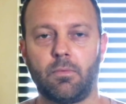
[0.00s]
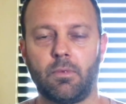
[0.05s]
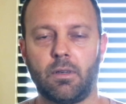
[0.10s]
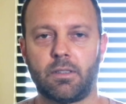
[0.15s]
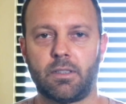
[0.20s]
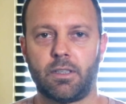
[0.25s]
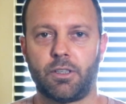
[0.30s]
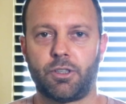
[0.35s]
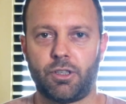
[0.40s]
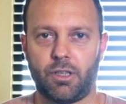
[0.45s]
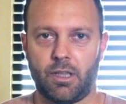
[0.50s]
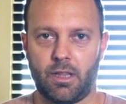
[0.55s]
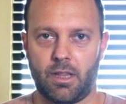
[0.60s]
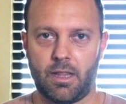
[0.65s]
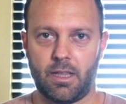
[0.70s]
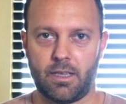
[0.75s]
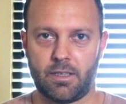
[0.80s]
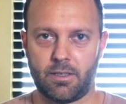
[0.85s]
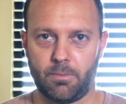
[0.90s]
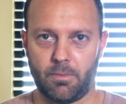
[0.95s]
essentially
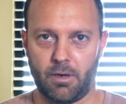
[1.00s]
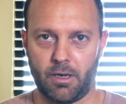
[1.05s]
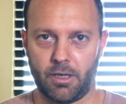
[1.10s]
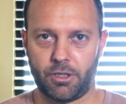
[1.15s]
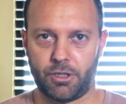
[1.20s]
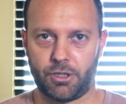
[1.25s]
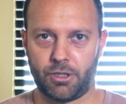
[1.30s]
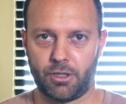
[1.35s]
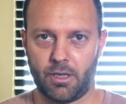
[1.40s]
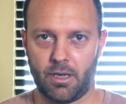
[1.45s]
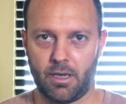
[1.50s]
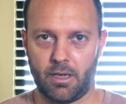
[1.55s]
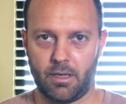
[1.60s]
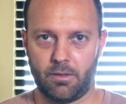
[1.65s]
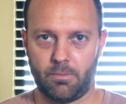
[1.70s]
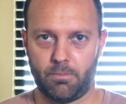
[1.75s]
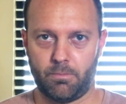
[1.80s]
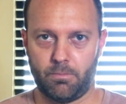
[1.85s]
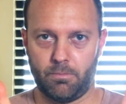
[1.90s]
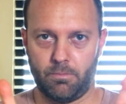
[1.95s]
this much
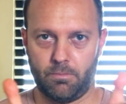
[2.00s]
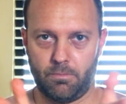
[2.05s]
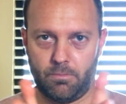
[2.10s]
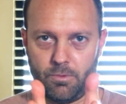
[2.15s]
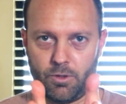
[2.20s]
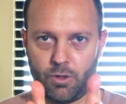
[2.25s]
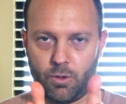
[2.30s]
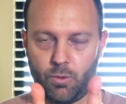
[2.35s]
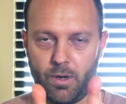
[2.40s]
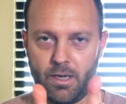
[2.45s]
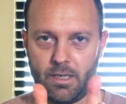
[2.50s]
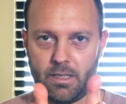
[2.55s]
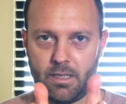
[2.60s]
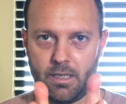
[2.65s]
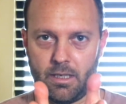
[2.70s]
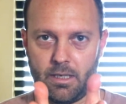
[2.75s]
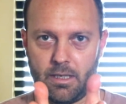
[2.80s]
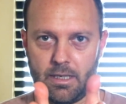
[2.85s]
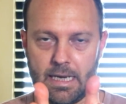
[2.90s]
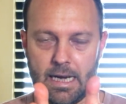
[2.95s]
and squeezed
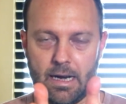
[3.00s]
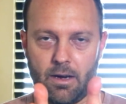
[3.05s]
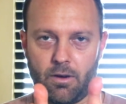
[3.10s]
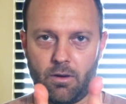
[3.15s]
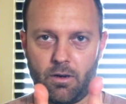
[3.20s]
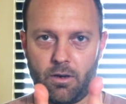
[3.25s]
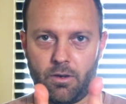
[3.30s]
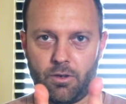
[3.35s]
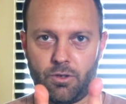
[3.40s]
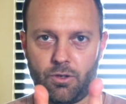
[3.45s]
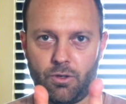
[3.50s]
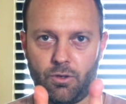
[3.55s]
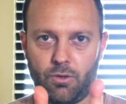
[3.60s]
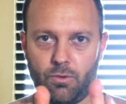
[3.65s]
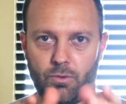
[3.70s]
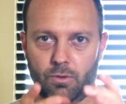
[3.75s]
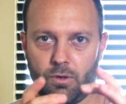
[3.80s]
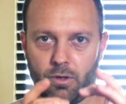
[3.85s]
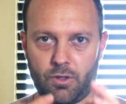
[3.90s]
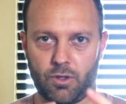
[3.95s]
it down
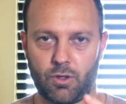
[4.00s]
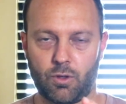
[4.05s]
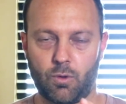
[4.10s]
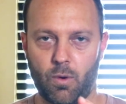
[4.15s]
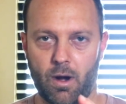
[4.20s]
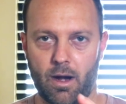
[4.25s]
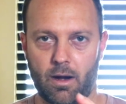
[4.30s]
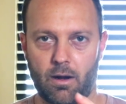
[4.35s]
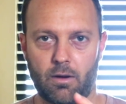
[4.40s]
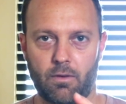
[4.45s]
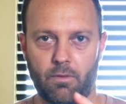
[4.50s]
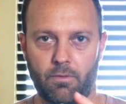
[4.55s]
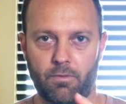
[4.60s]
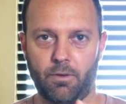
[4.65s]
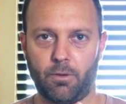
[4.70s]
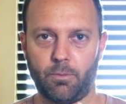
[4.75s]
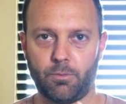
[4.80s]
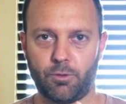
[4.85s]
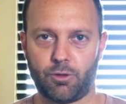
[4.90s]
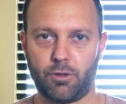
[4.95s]
onto a square
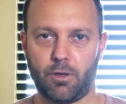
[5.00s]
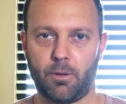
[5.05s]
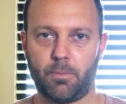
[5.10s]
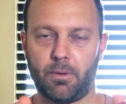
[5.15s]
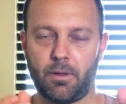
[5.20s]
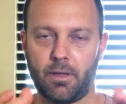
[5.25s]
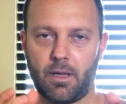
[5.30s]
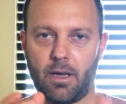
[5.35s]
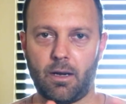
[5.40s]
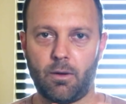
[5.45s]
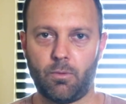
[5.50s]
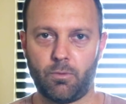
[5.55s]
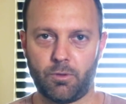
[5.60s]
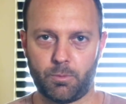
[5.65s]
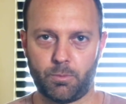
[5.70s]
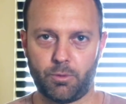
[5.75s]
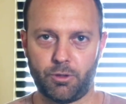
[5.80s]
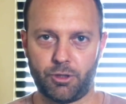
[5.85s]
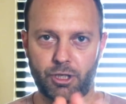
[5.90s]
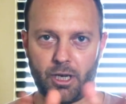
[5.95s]
film strip, and then it was
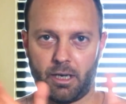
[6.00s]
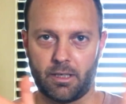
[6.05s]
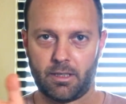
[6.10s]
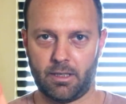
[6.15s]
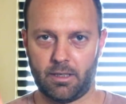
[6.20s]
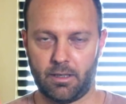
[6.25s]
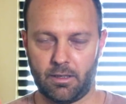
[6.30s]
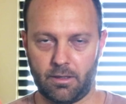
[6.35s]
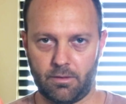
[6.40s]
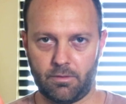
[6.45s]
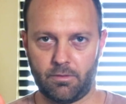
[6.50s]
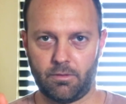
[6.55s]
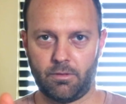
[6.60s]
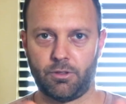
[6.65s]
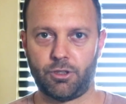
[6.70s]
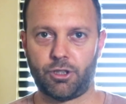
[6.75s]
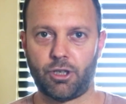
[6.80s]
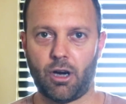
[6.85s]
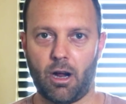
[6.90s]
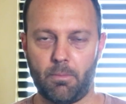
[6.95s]
projected and
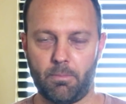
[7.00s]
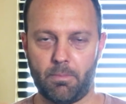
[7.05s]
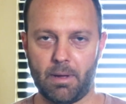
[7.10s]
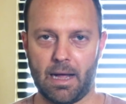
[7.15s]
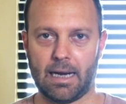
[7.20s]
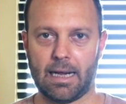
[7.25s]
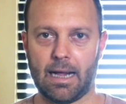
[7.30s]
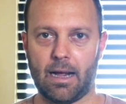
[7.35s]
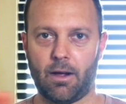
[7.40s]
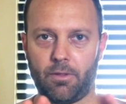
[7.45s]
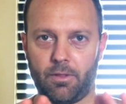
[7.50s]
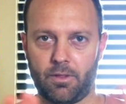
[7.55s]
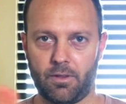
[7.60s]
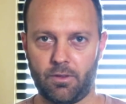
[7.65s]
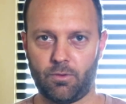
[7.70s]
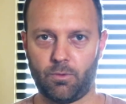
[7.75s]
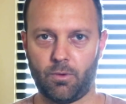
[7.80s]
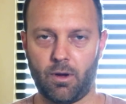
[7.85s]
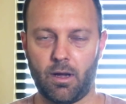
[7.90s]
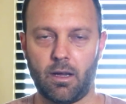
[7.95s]
shot back out
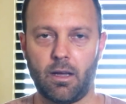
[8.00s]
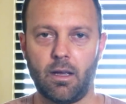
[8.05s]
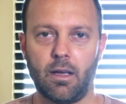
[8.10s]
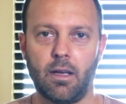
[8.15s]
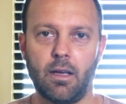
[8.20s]
this way.